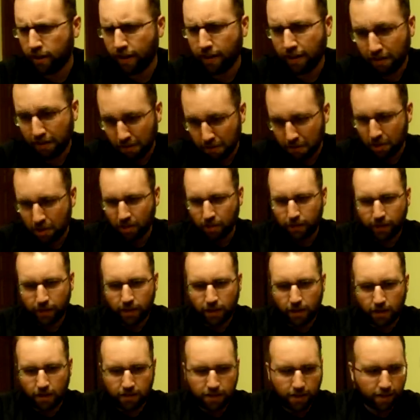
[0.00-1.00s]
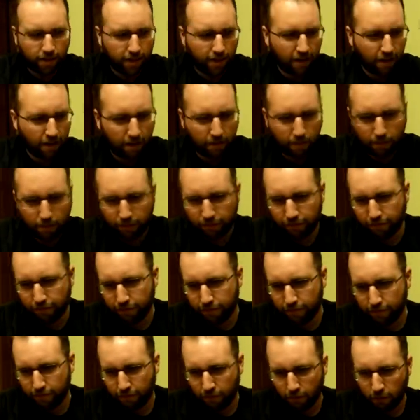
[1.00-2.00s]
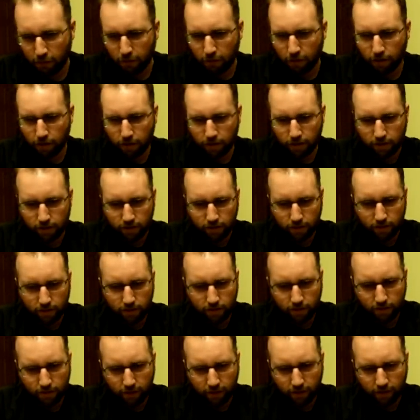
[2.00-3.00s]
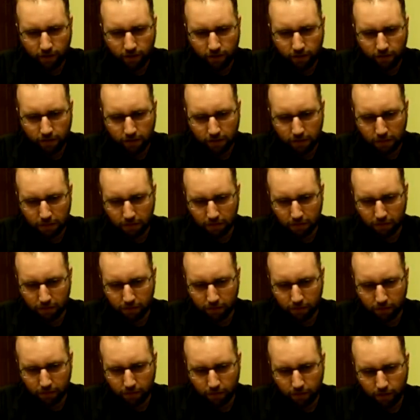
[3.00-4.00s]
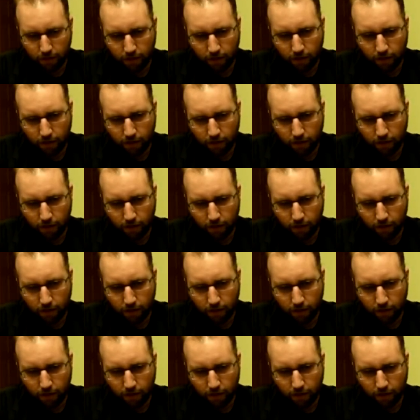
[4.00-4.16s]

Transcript: got these from checkoutmycards.com before, like Christmas almost.